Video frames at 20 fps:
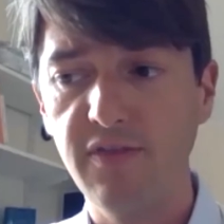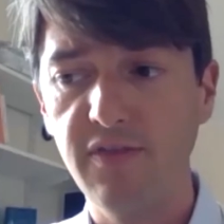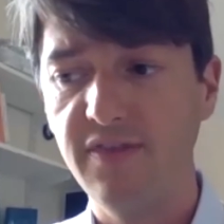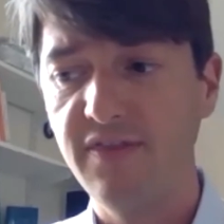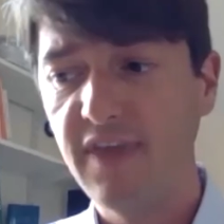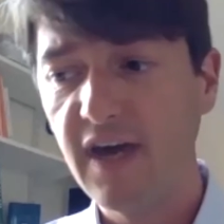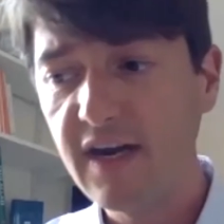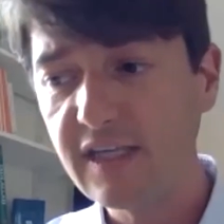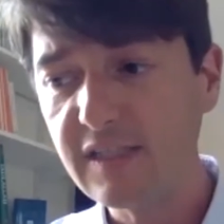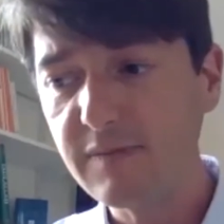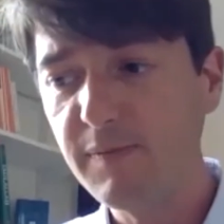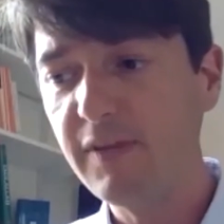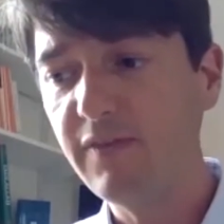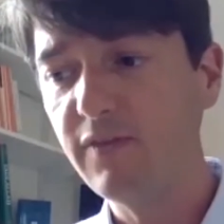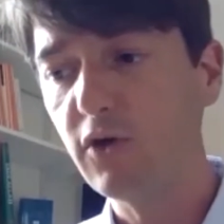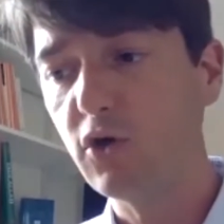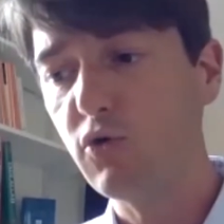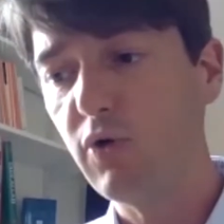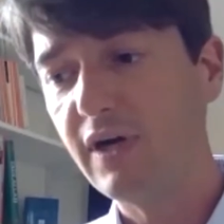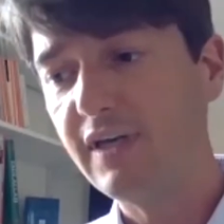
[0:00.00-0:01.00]
that has been the
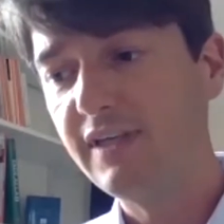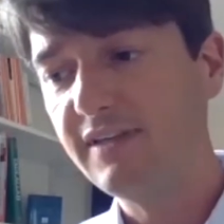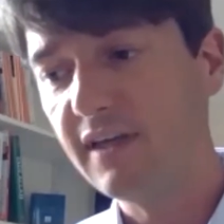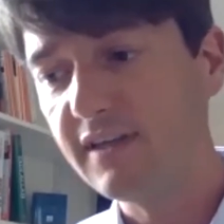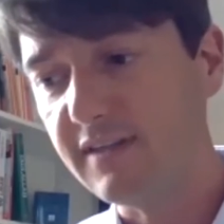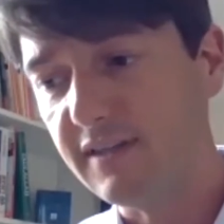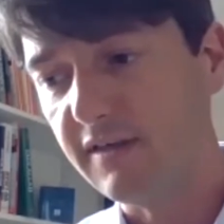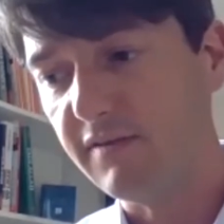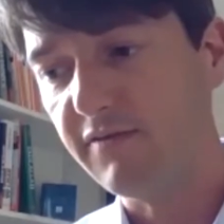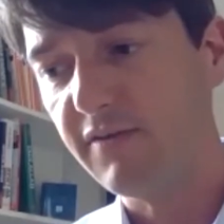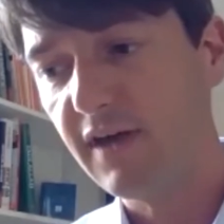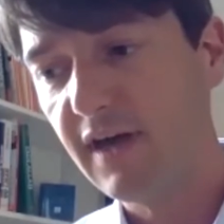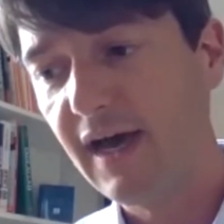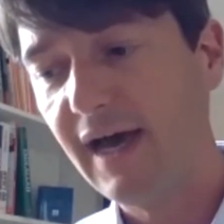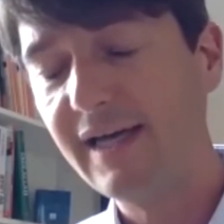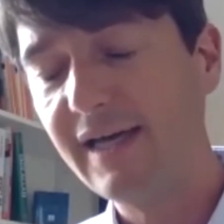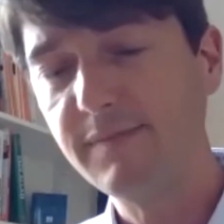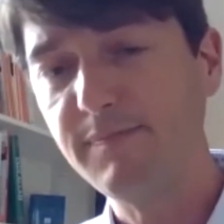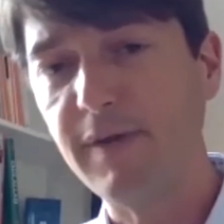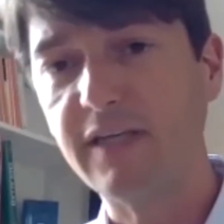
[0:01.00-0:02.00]
qualitative
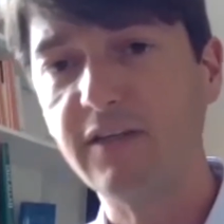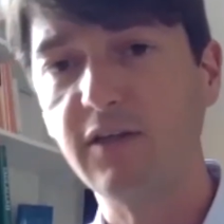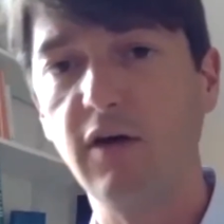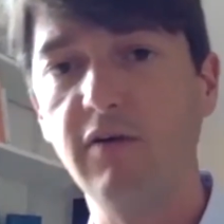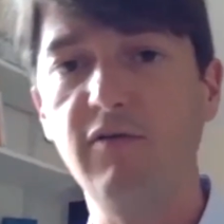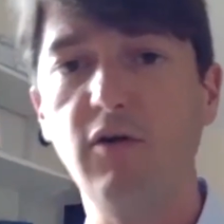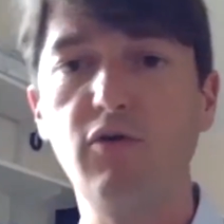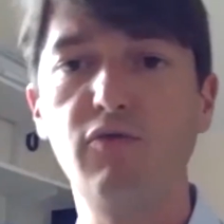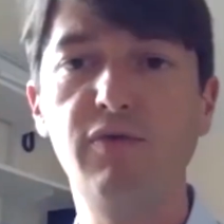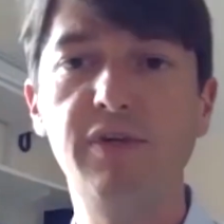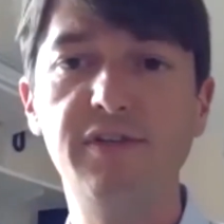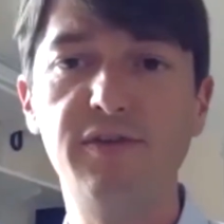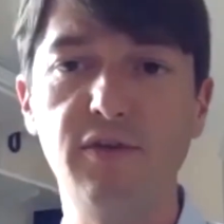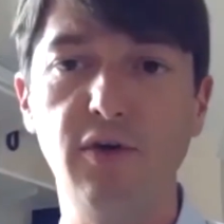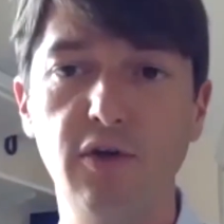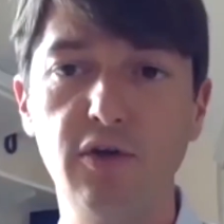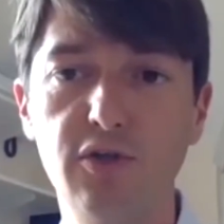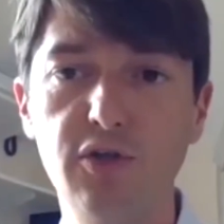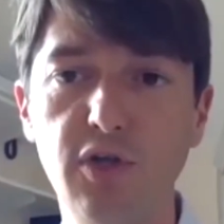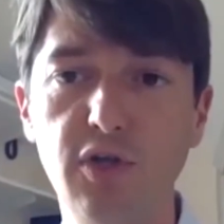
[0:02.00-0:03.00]
aspect of our
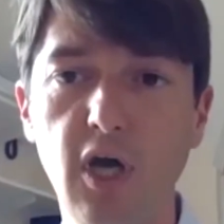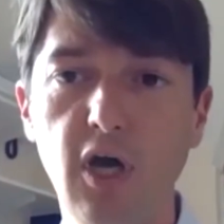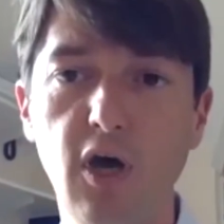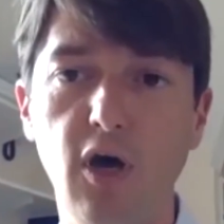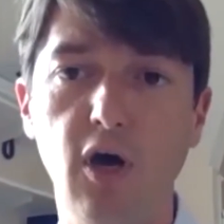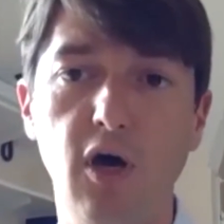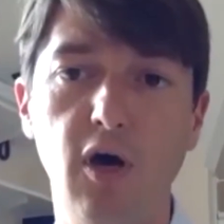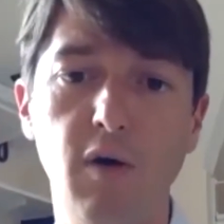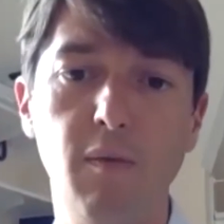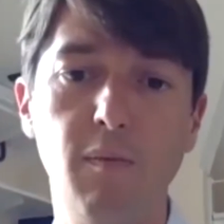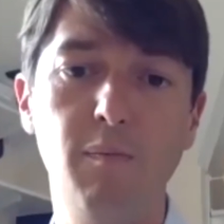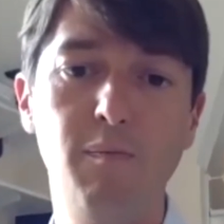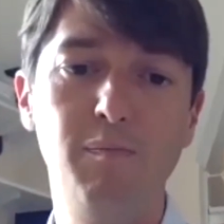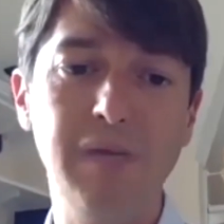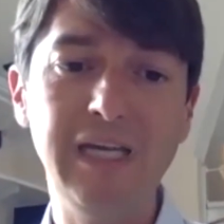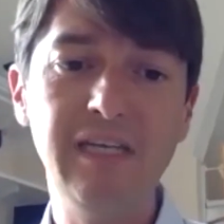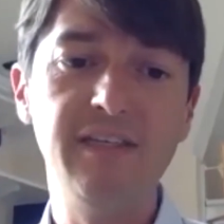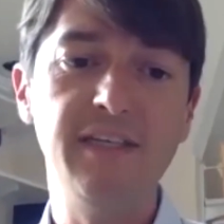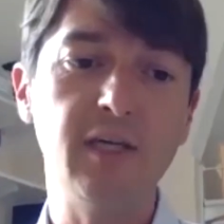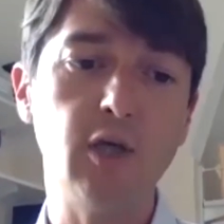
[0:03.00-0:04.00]
research, uh,
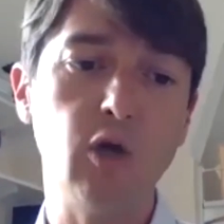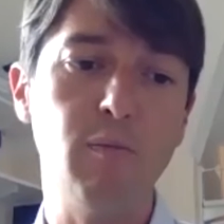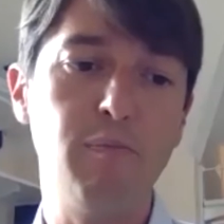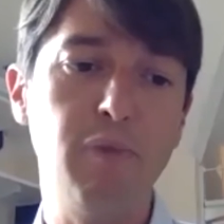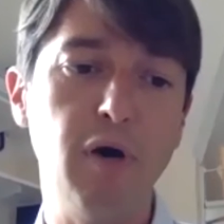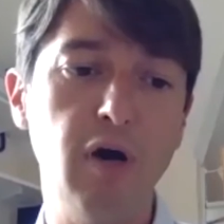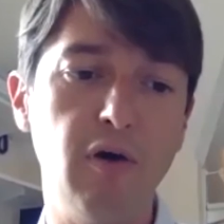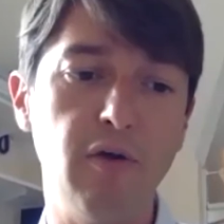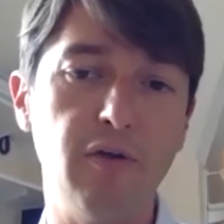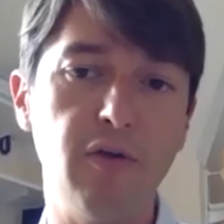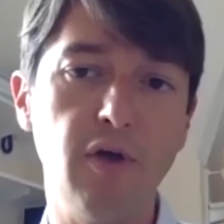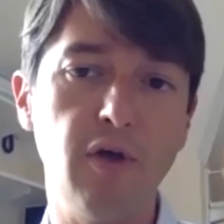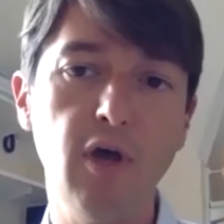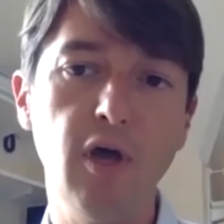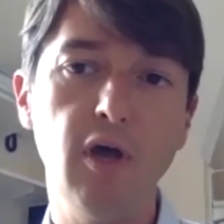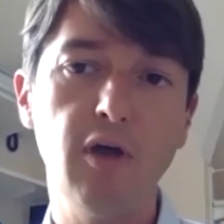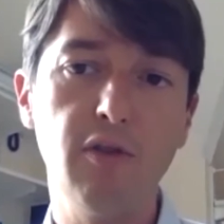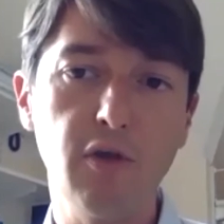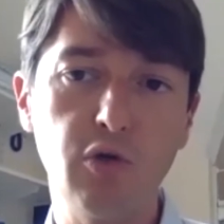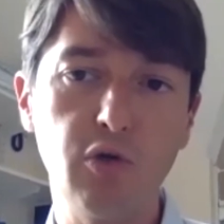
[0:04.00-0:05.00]
building upon
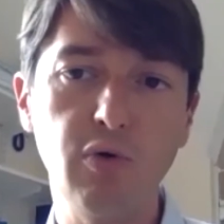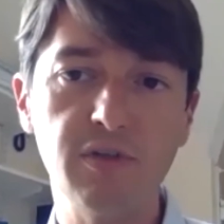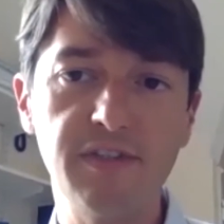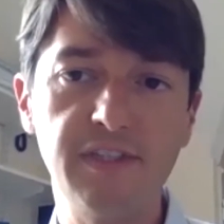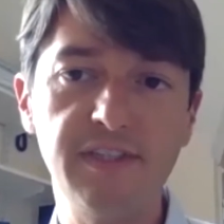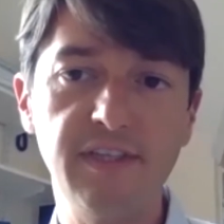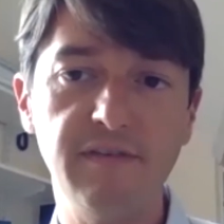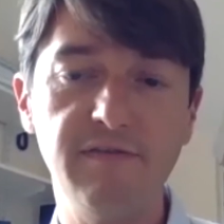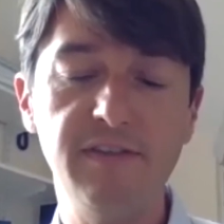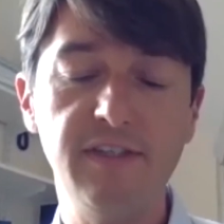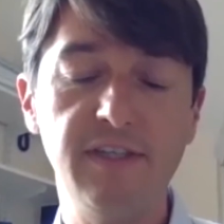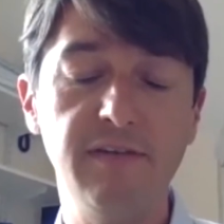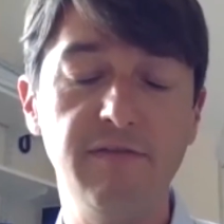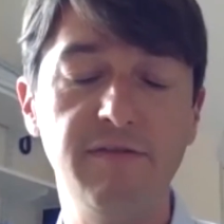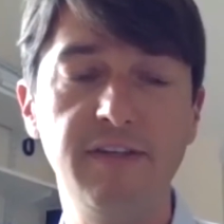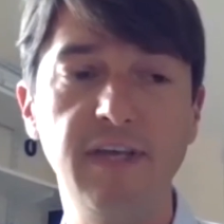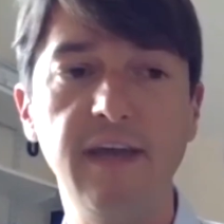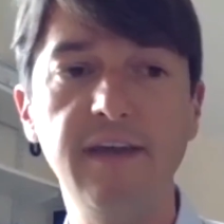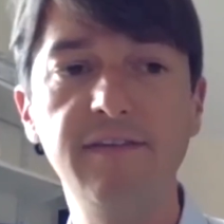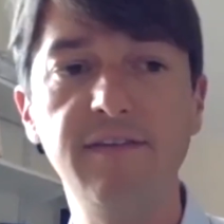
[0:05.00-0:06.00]
the quantitative
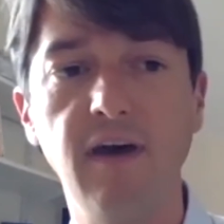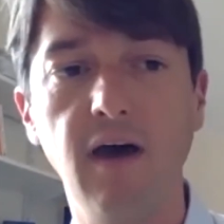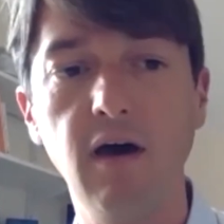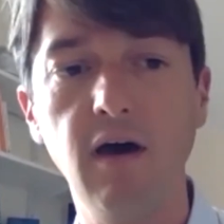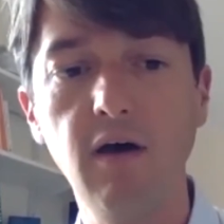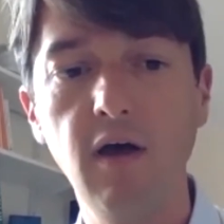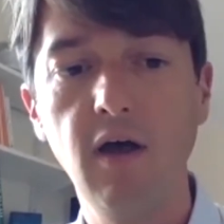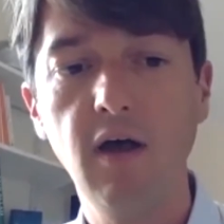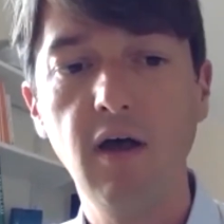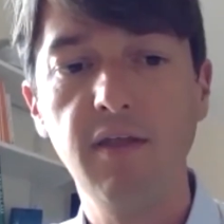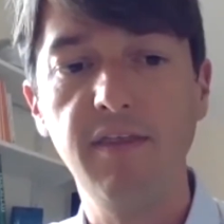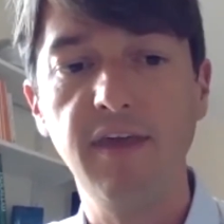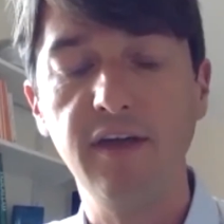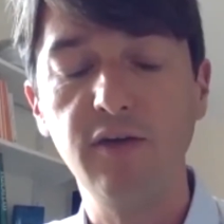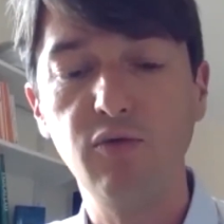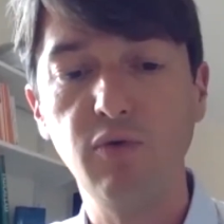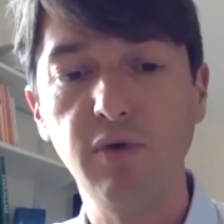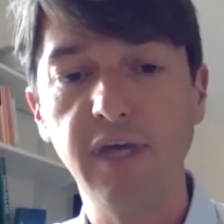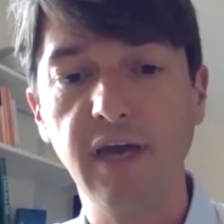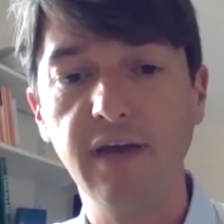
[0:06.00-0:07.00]
data
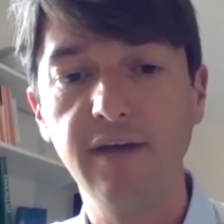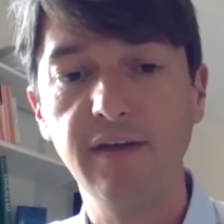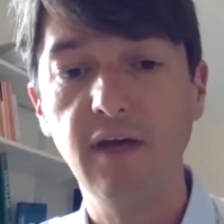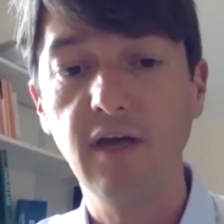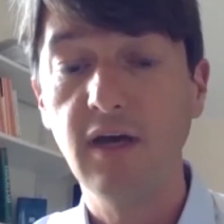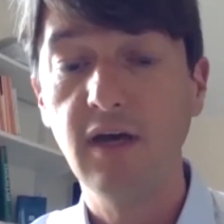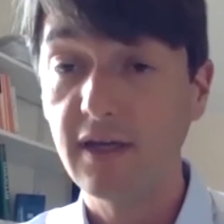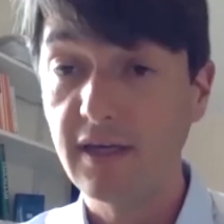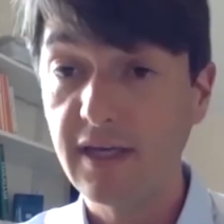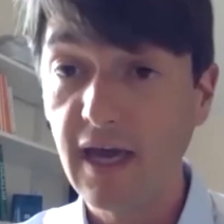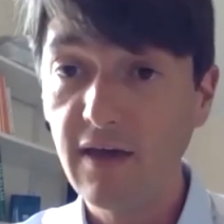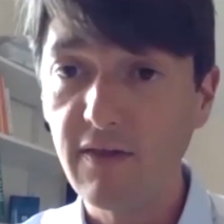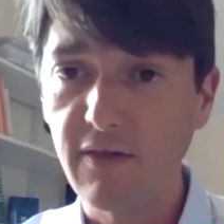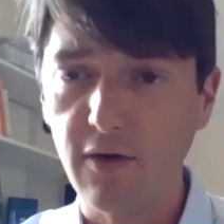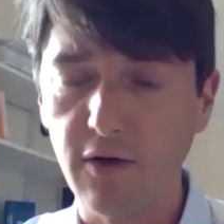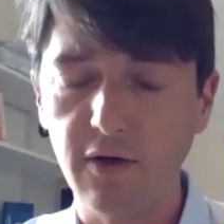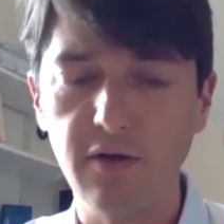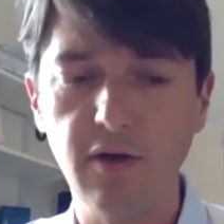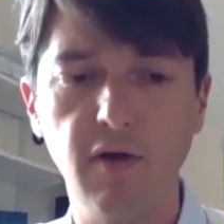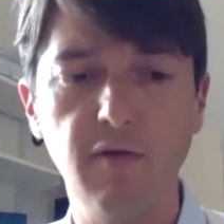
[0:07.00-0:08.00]
that we had
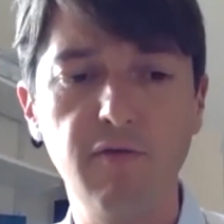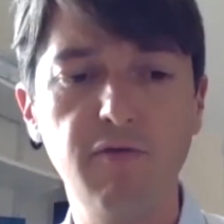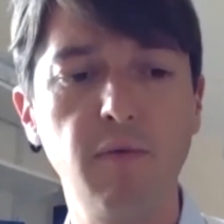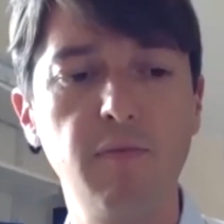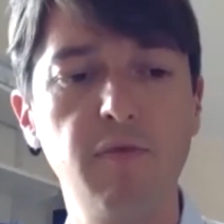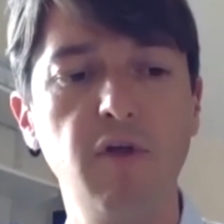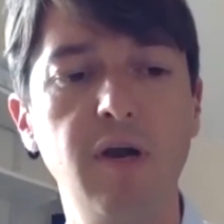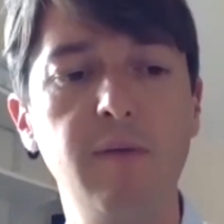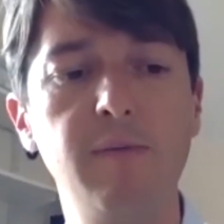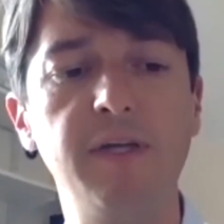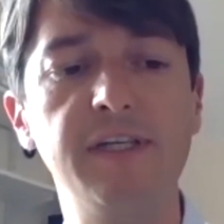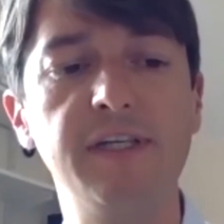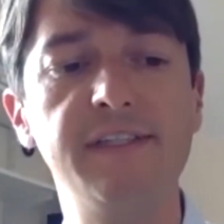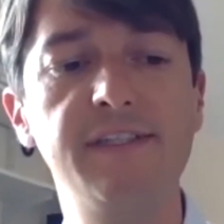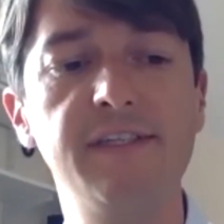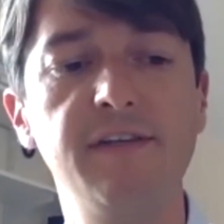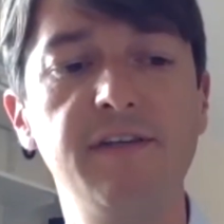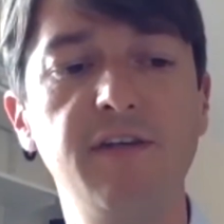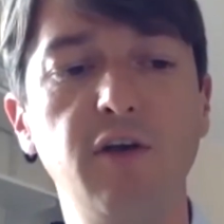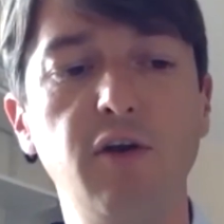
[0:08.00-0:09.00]
gathered from the Lebanese
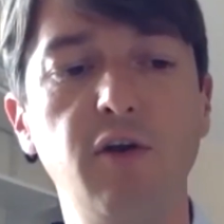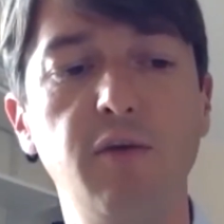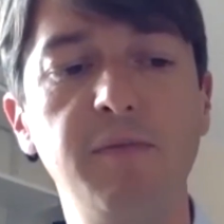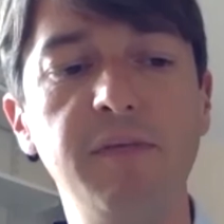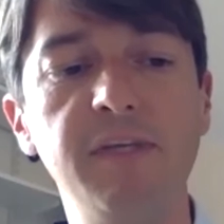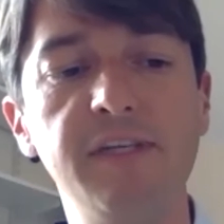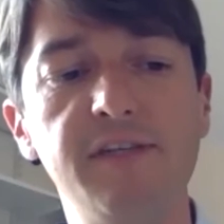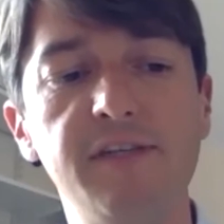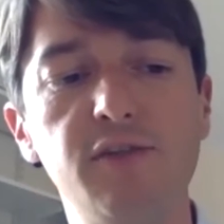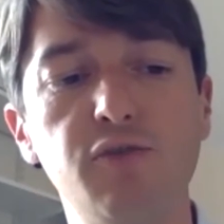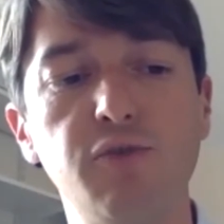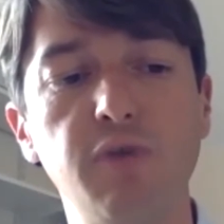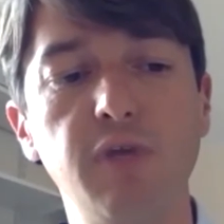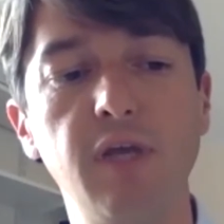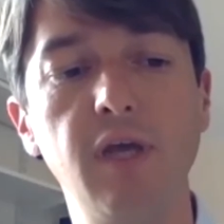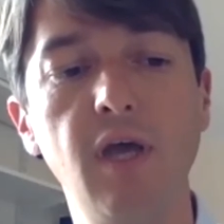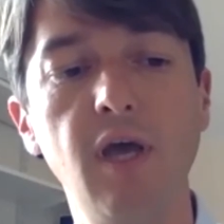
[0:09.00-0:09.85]
Interior Ministry.